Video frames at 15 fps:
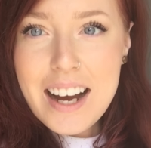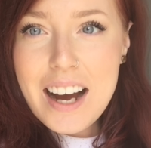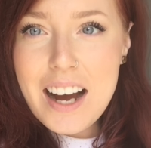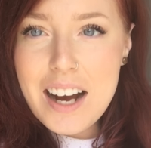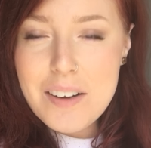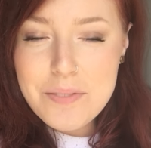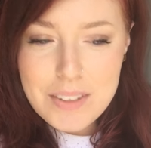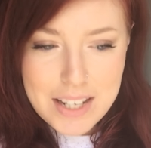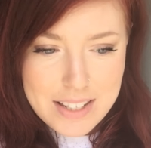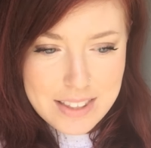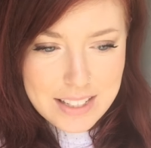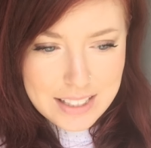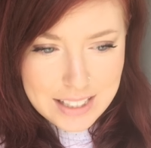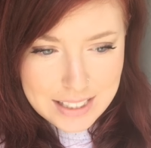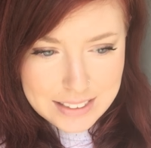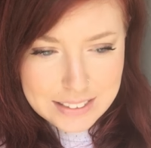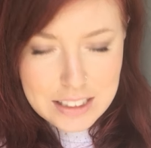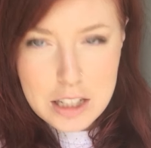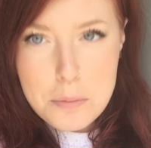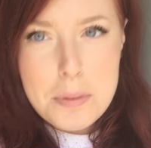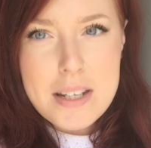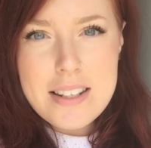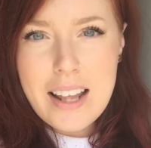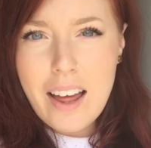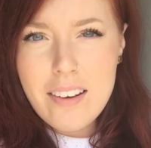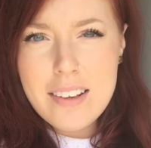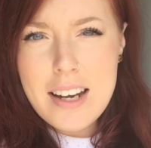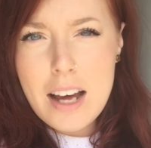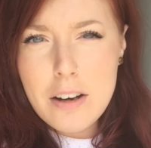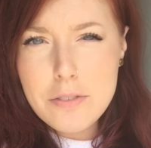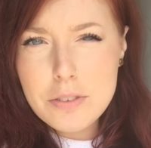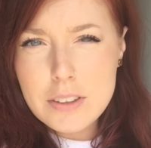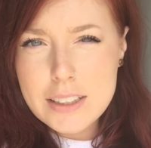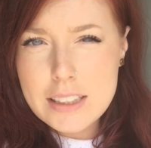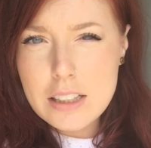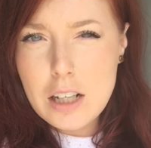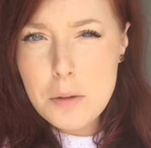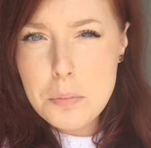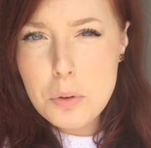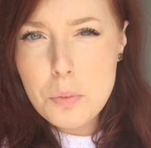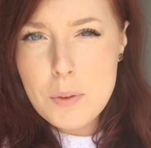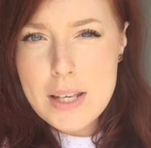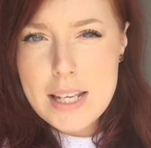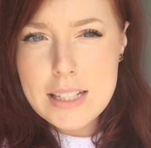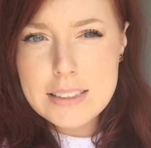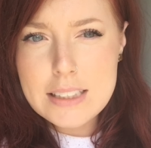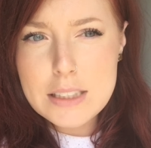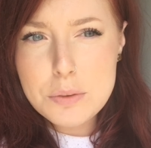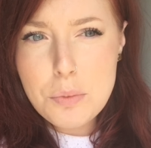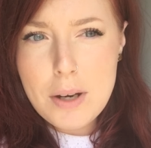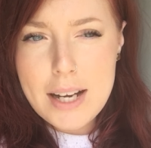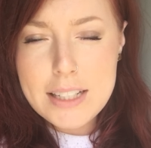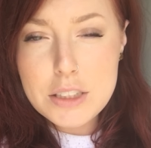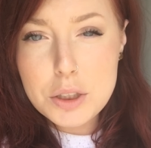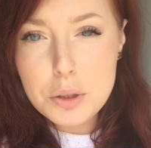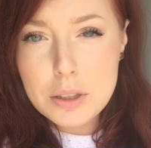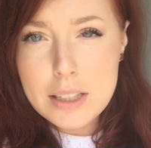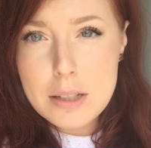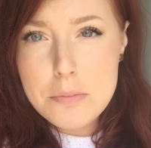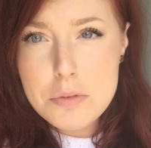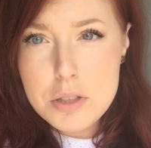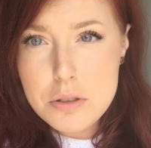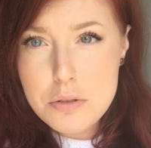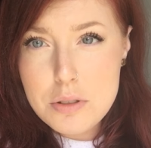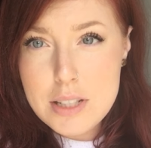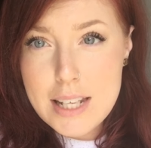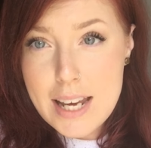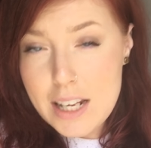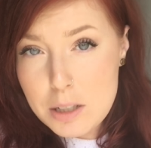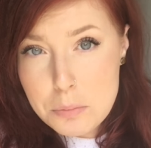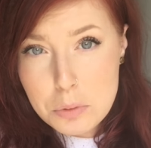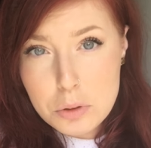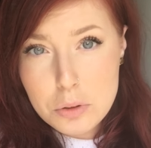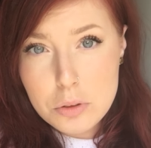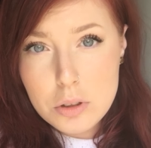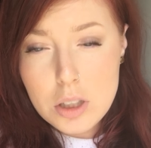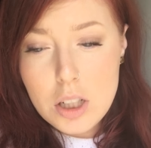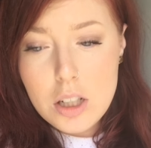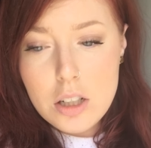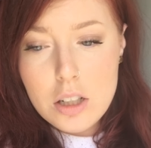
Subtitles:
I think he's going to be down and out for like a couple weeks. That's why I took him to the animal...